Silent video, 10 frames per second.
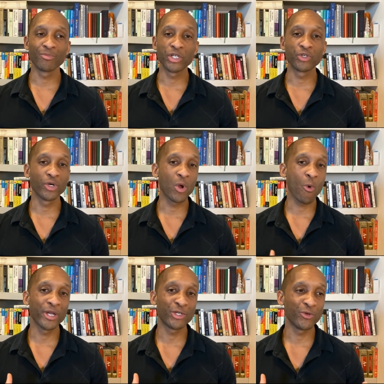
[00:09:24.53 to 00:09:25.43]
that you're
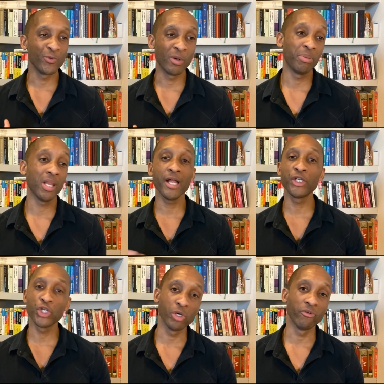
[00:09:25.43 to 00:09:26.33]
going to apply
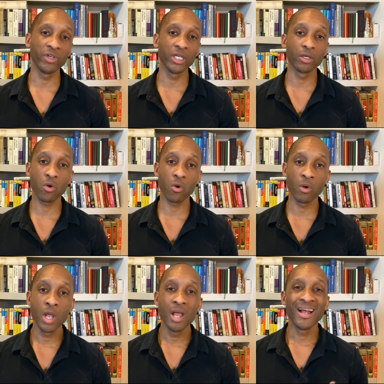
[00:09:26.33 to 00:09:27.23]
to your vehicle,